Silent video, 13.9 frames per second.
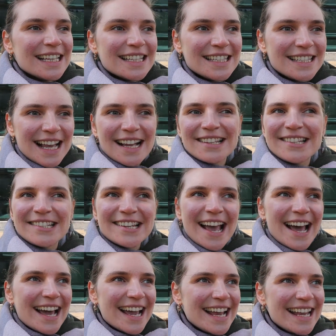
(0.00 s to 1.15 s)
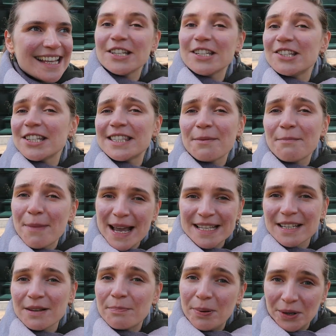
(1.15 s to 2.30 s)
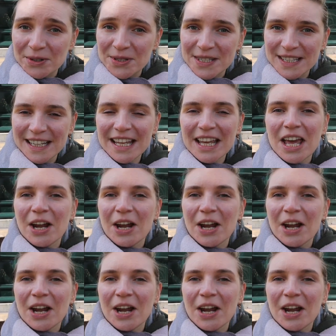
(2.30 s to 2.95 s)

sunshine and she's just amazing person.